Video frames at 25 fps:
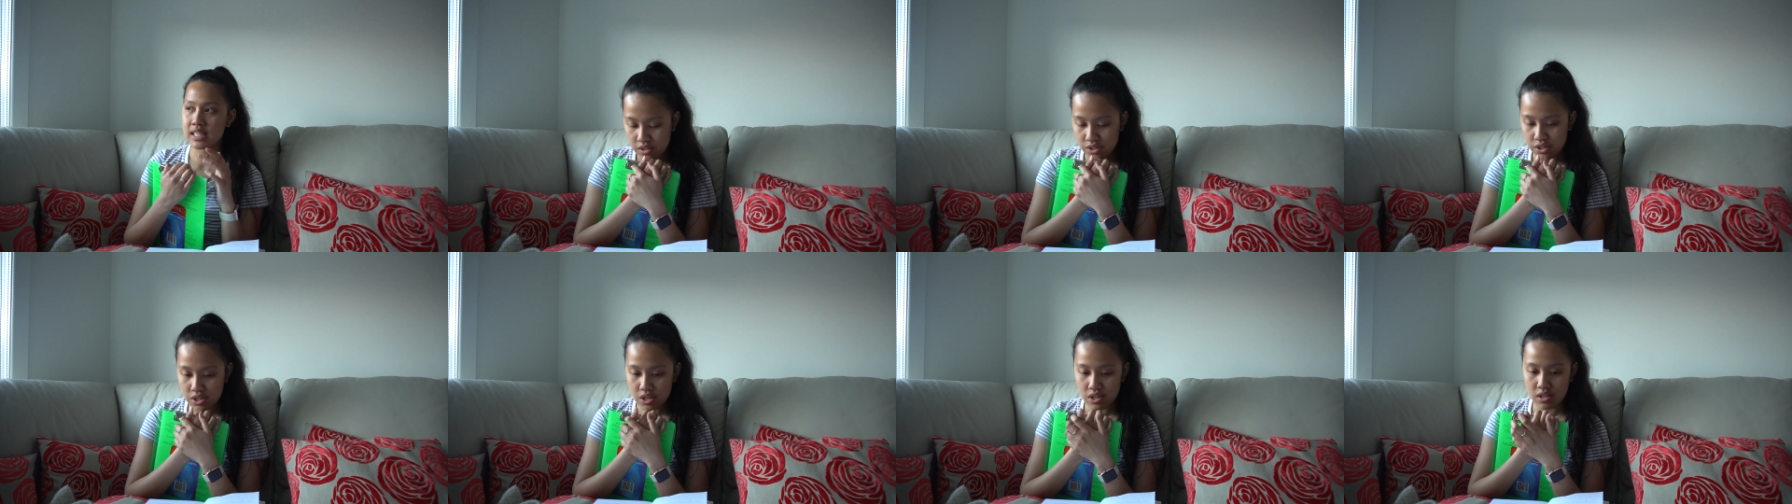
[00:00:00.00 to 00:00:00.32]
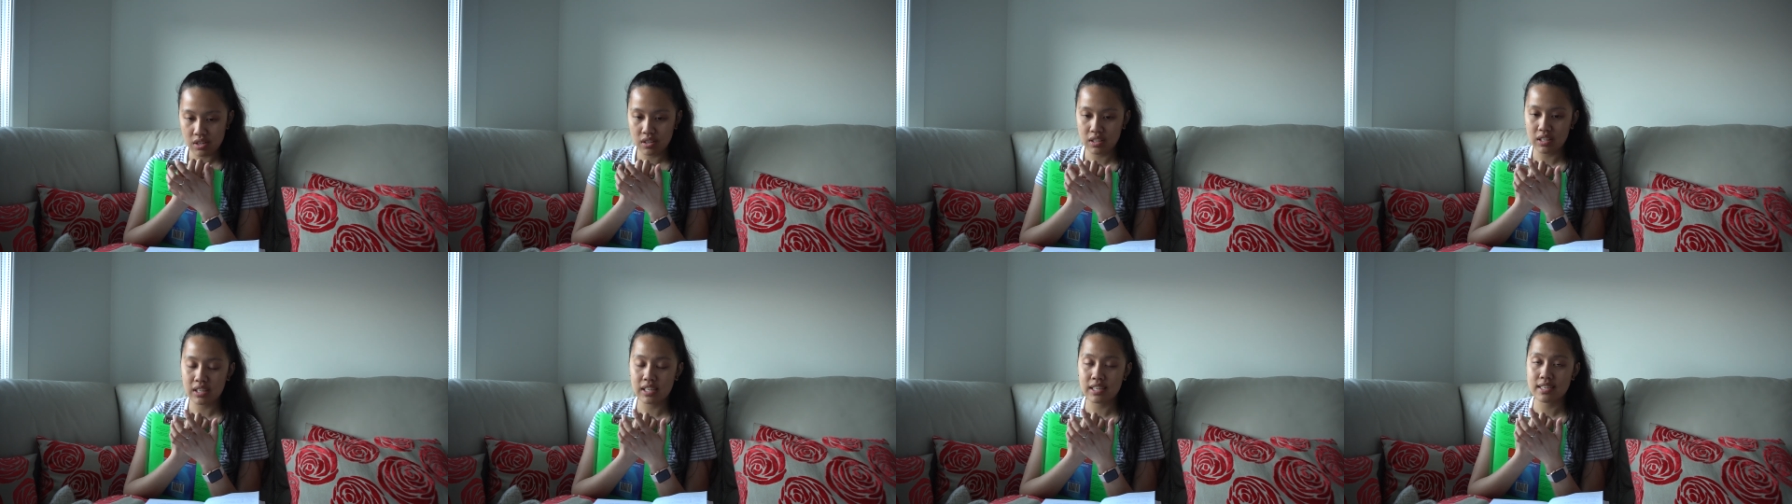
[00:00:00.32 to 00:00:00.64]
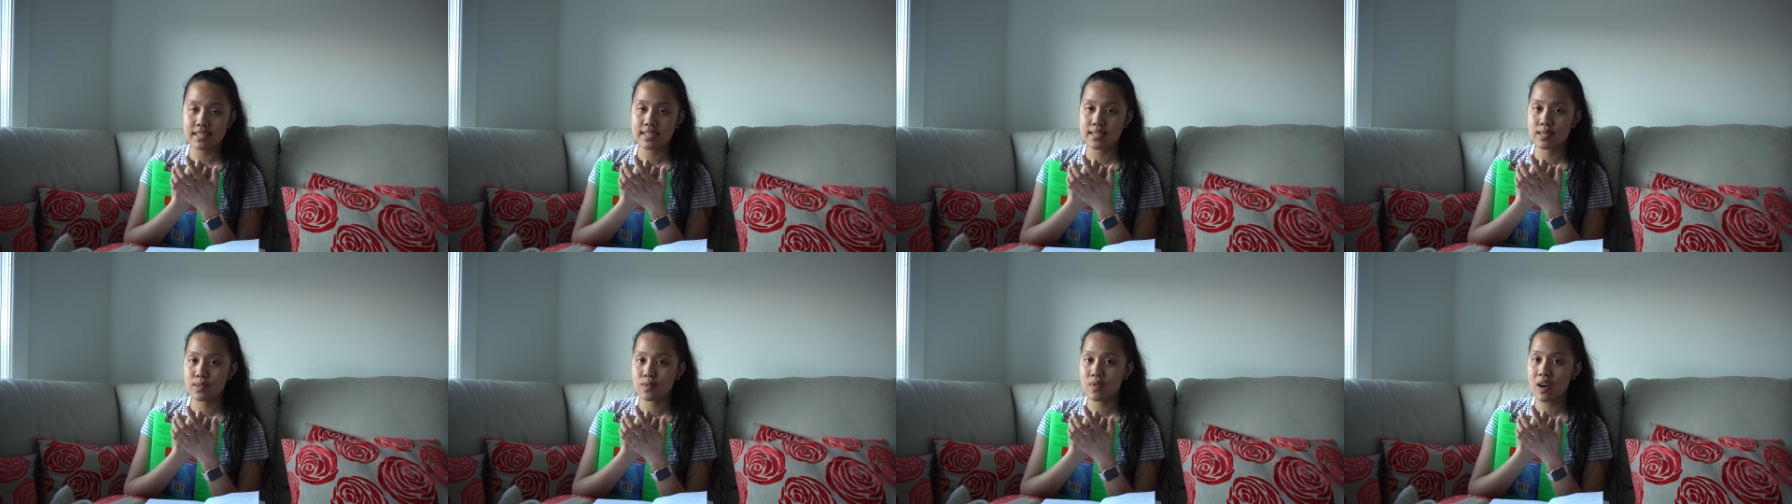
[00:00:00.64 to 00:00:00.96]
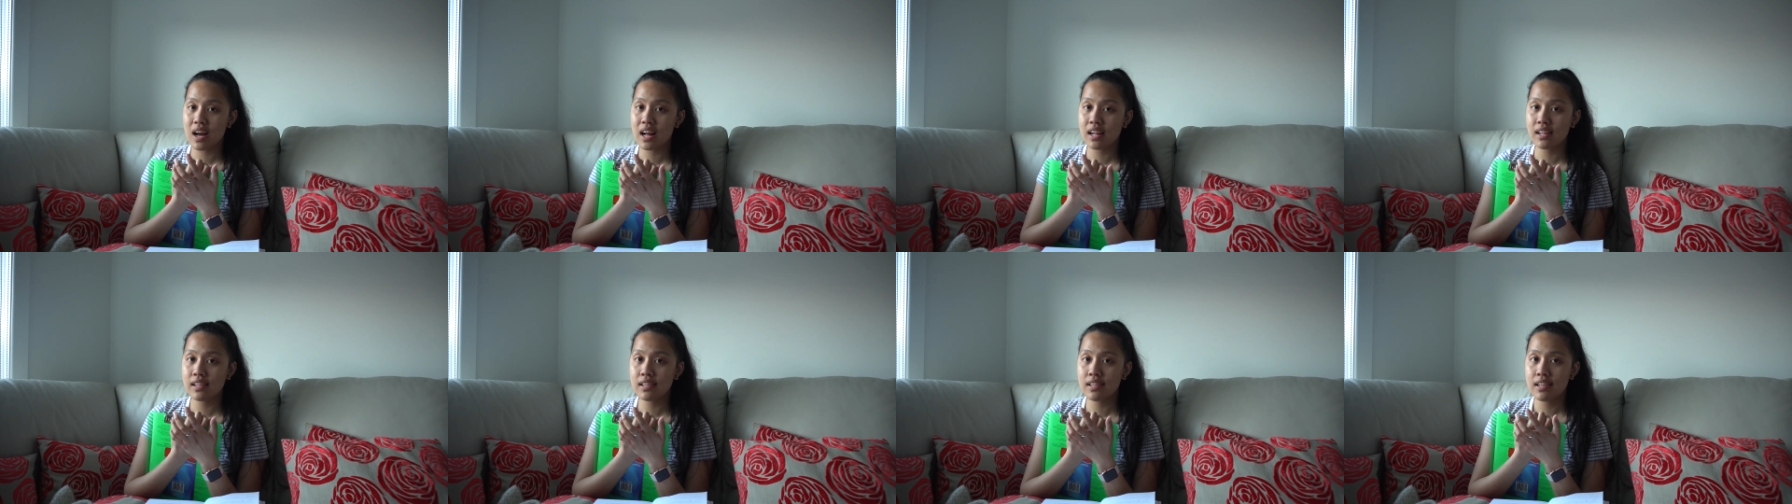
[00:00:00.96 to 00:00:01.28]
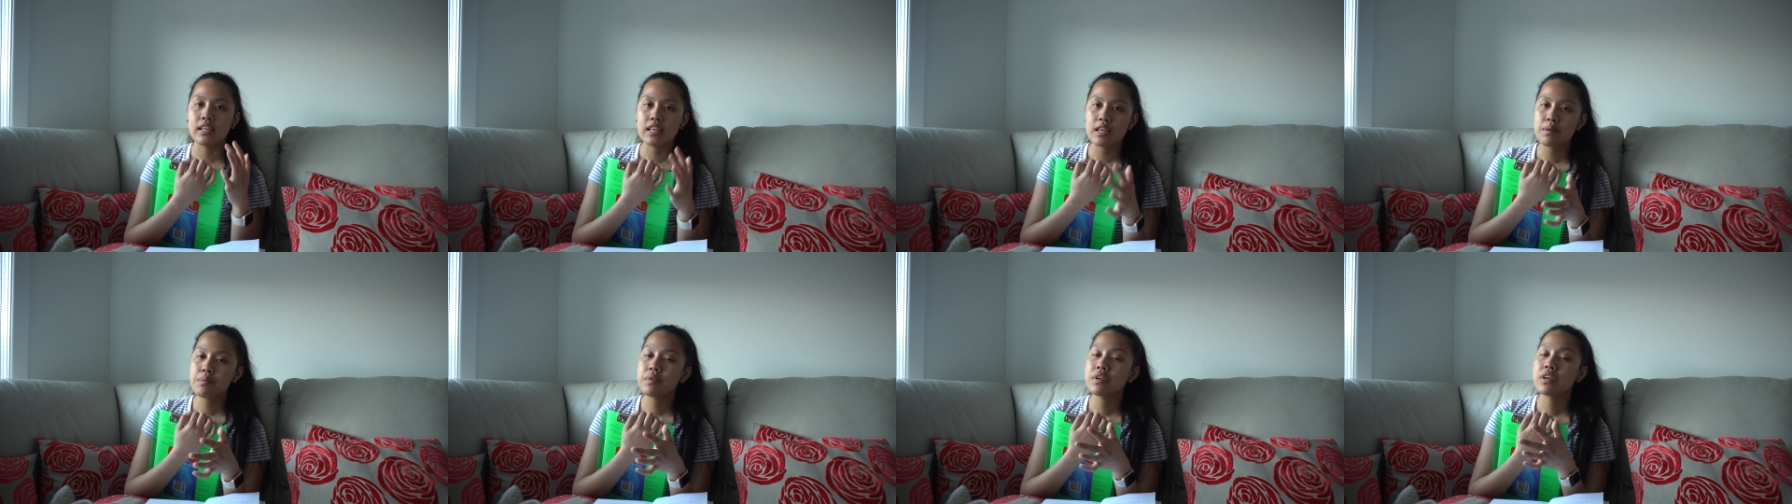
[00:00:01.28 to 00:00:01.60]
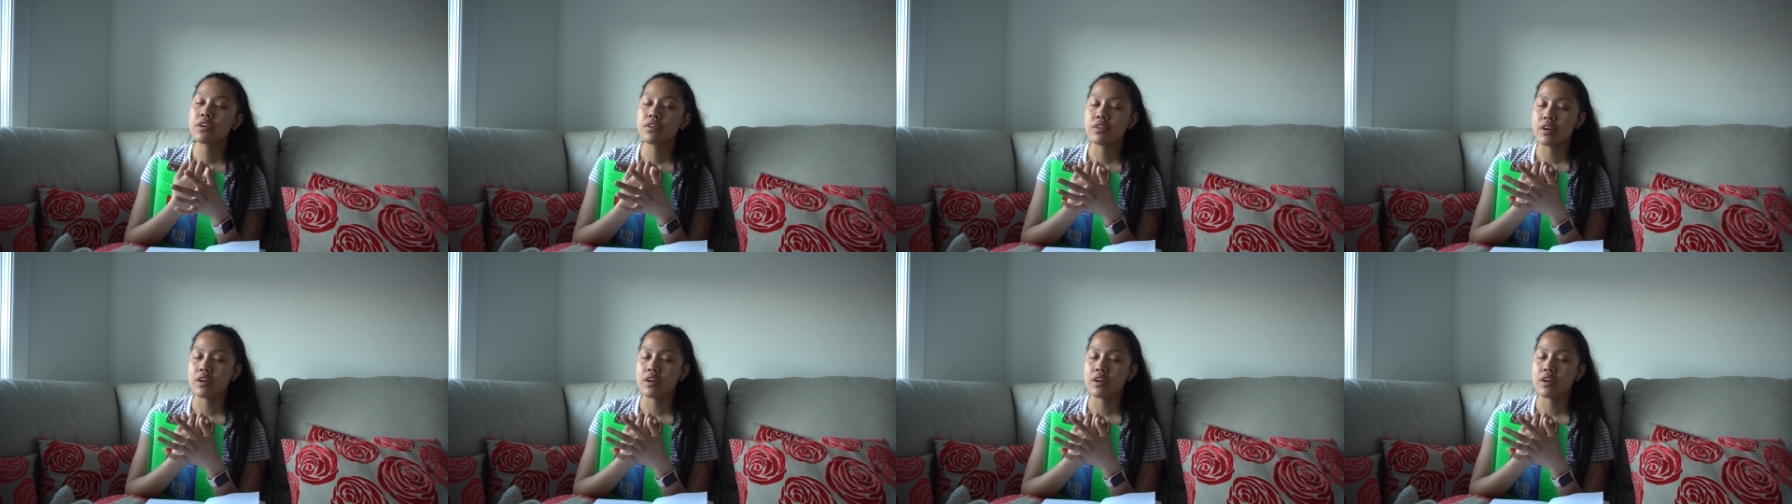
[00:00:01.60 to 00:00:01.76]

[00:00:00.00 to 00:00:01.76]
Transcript: Journaling as well, keeping a